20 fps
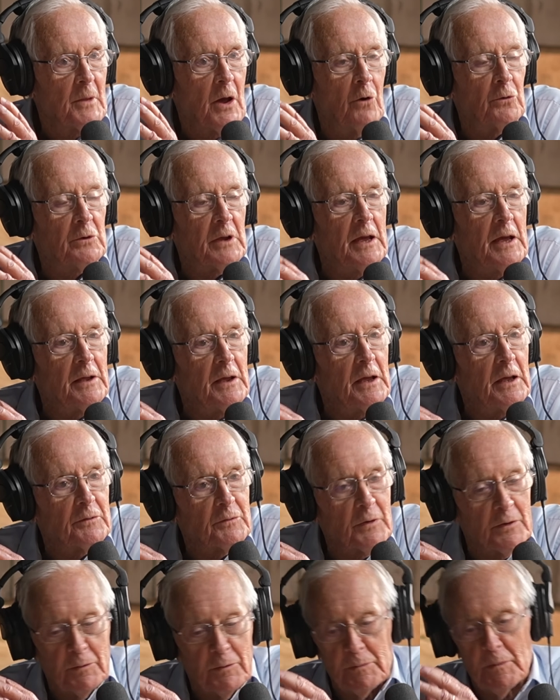Okay.
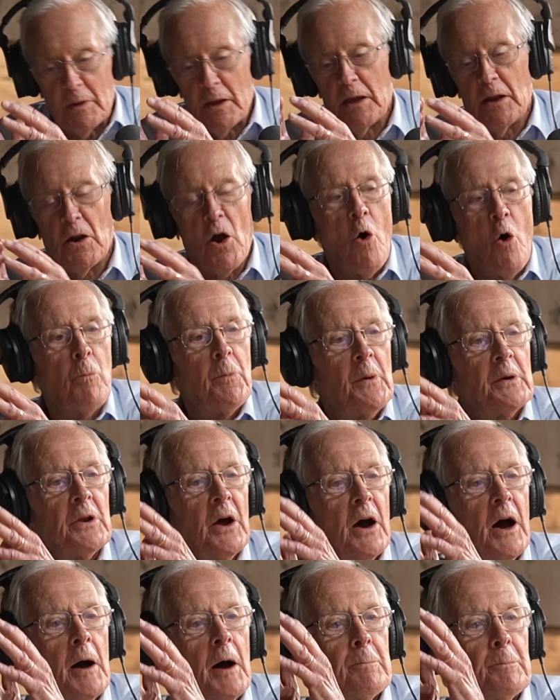It opened
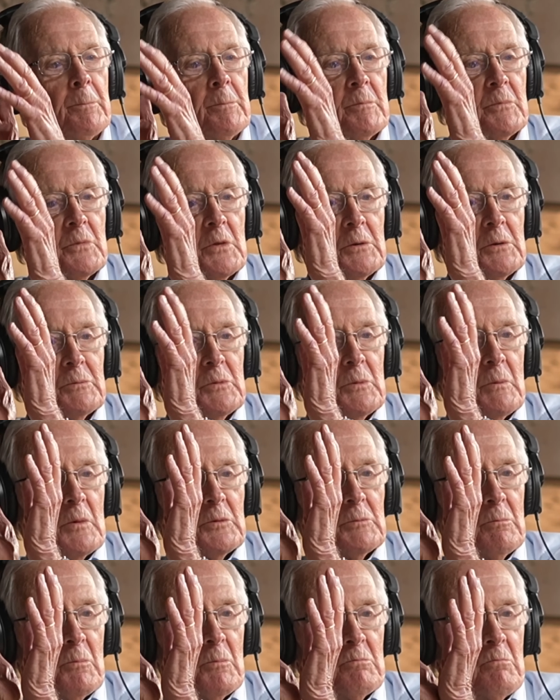up. The
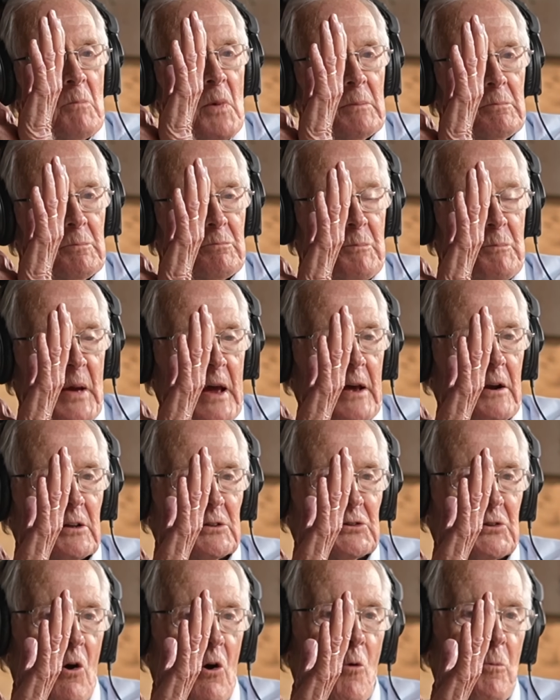
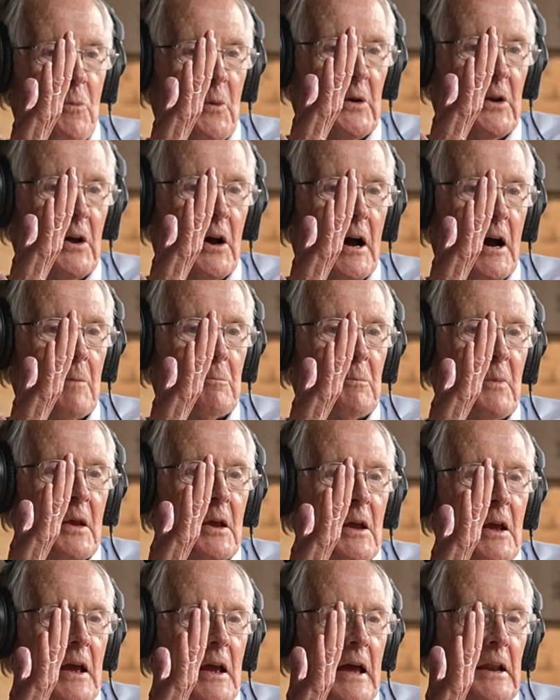pedals opened up
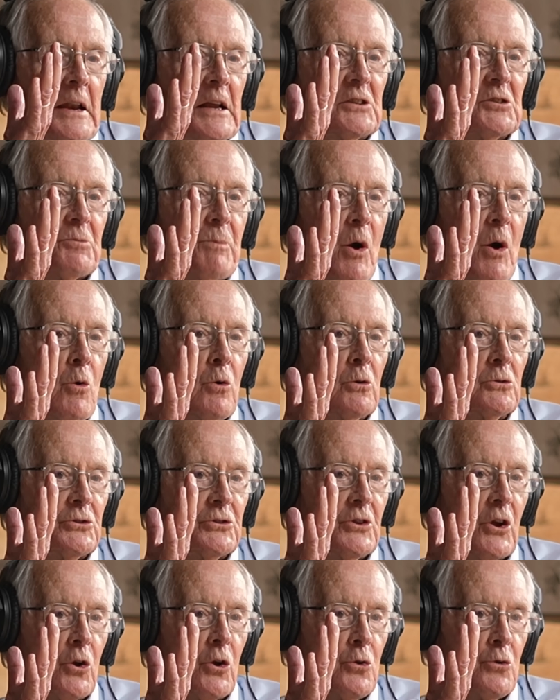and exposed
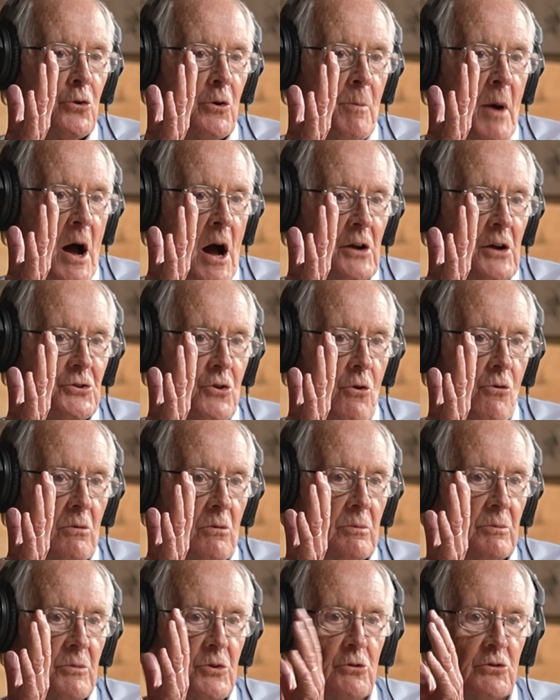the lunar module.
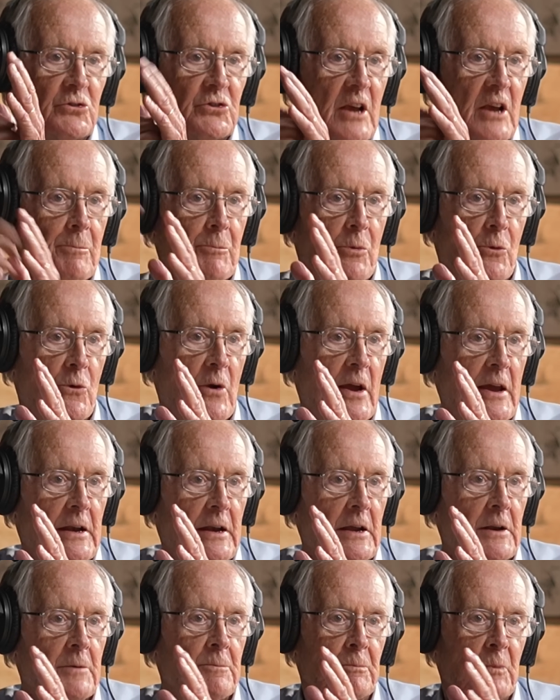You
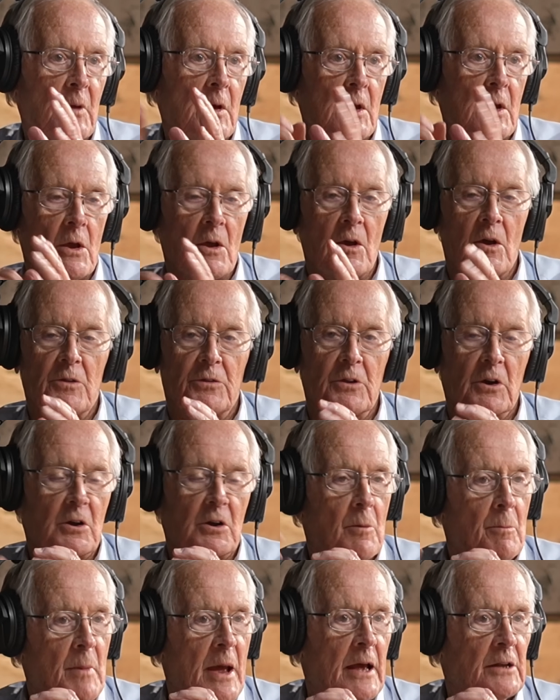separated the
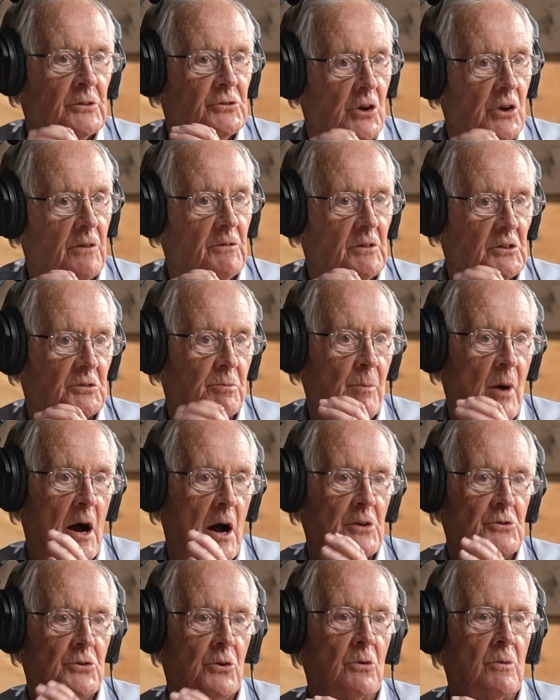command service
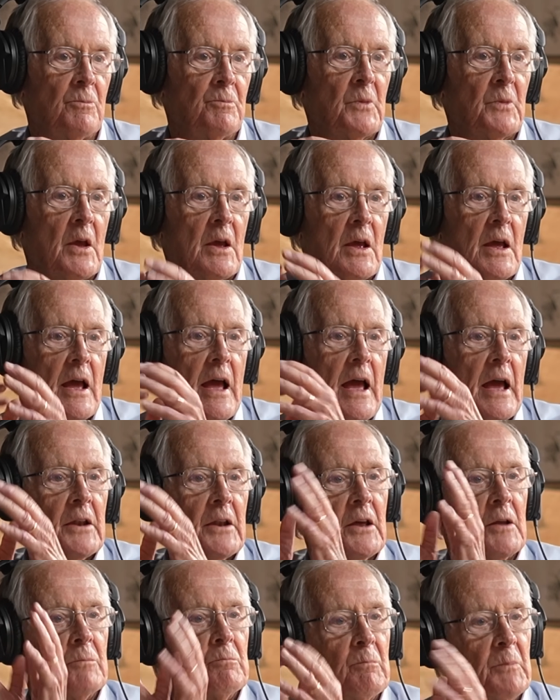module, and
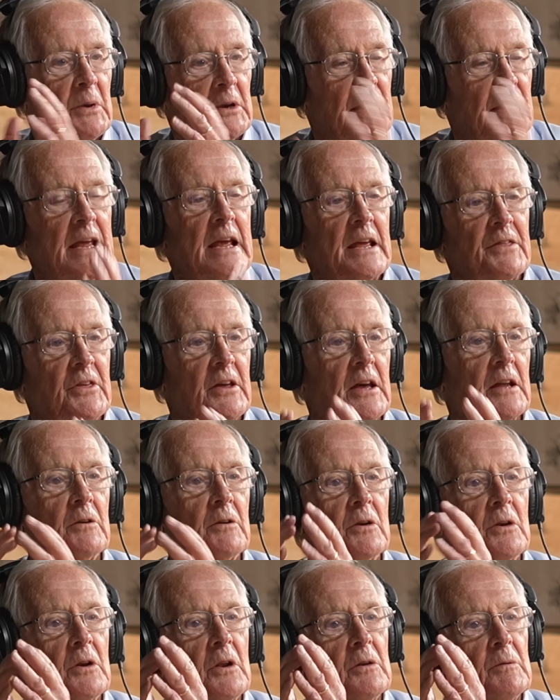then beneath it,
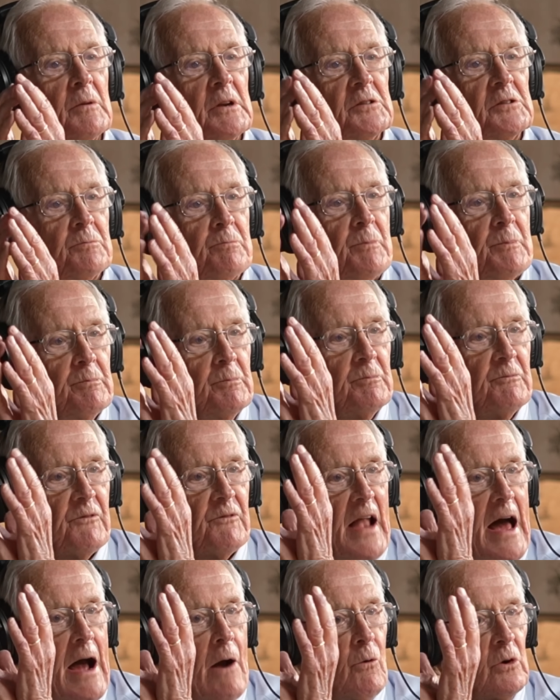these
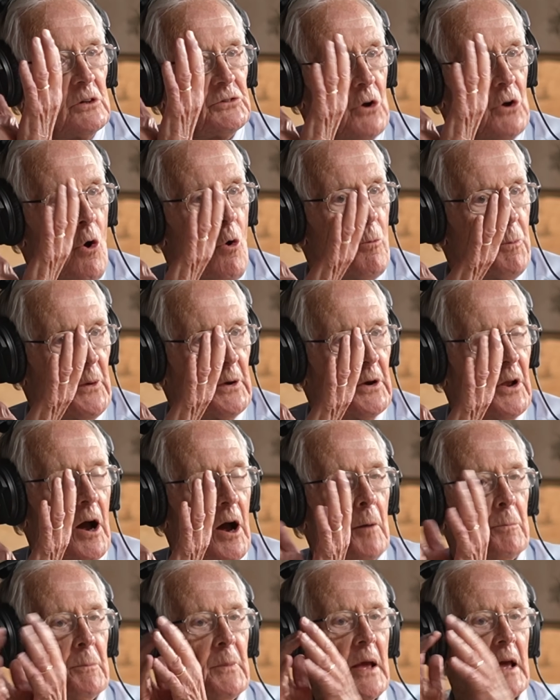flowers opened
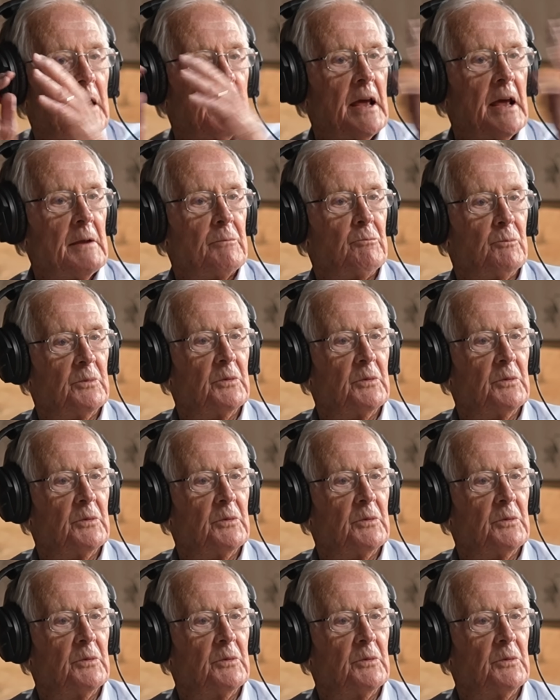up and they